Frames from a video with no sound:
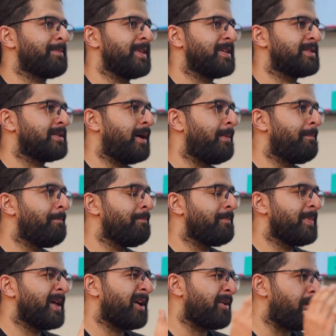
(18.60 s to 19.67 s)
some
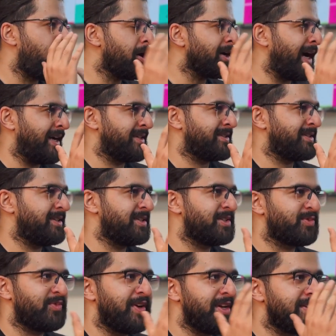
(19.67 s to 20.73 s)
wrong
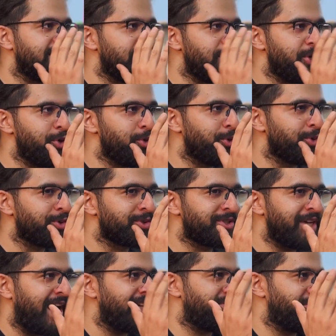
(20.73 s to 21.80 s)
answers when you use
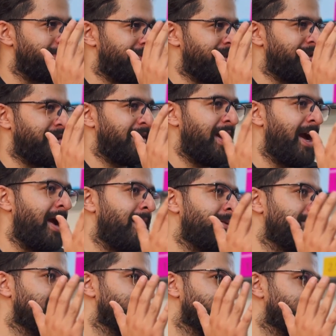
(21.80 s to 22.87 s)

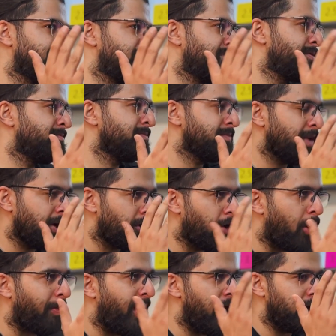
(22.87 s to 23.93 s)
ChatGPT,
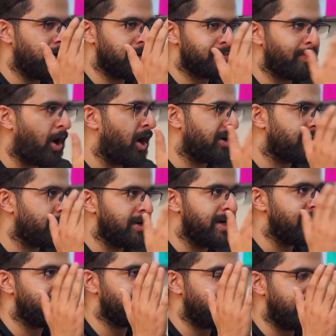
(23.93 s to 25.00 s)
Copilot, Bard, or
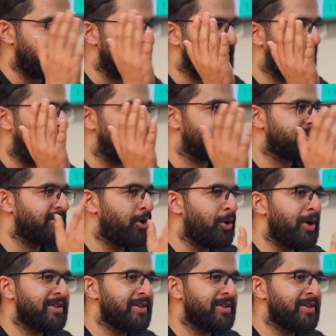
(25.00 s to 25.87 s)
anything else.